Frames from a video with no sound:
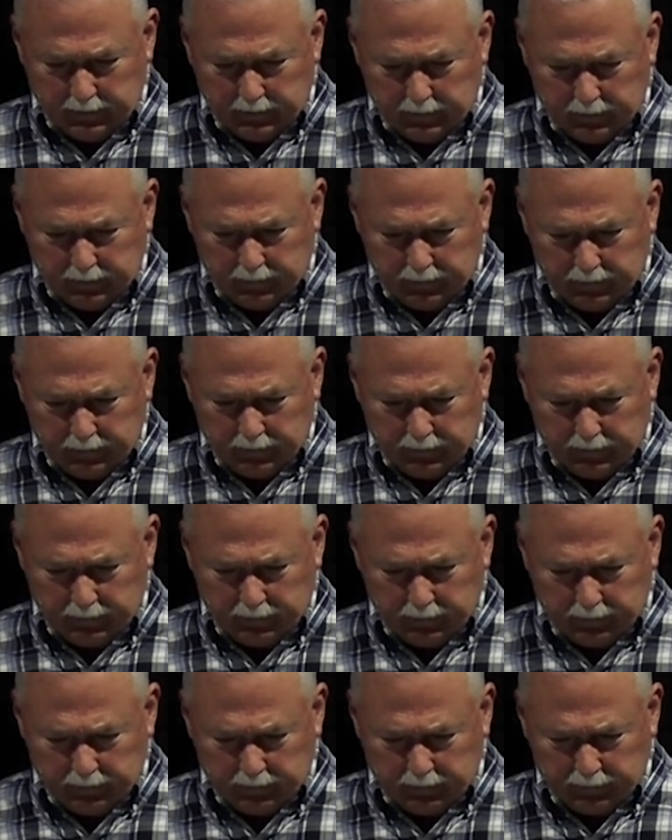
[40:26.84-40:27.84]

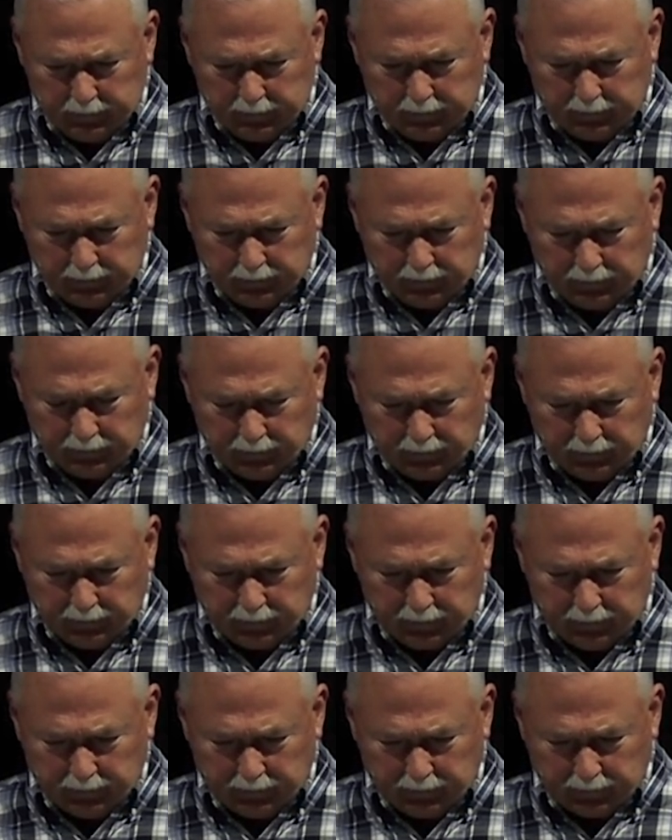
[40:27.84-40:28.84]

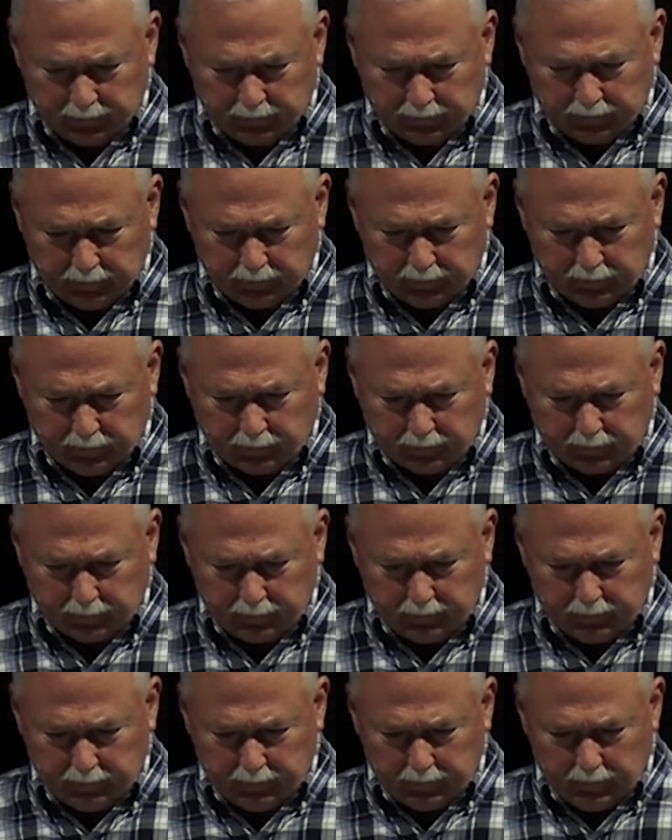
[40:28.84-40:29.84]

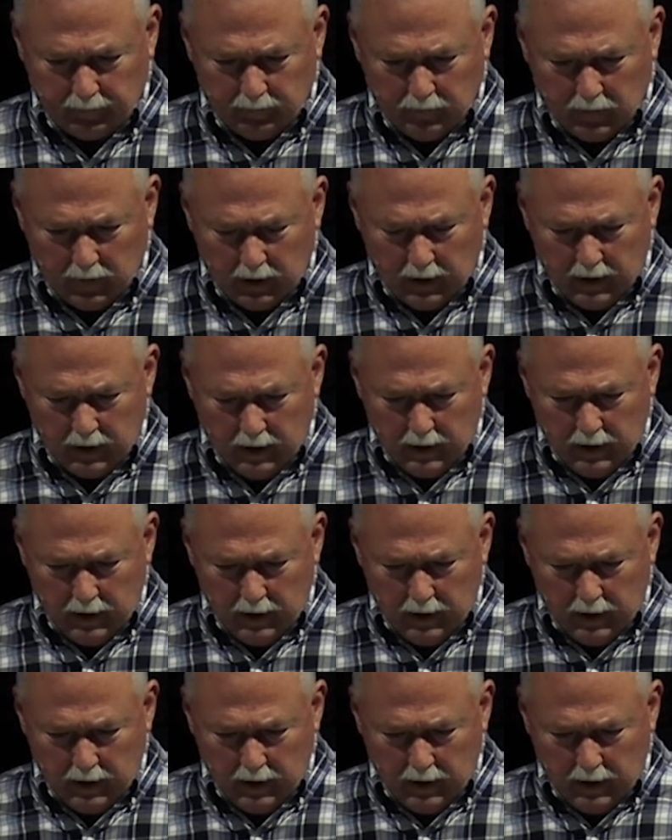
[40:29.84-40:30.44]
[no speech]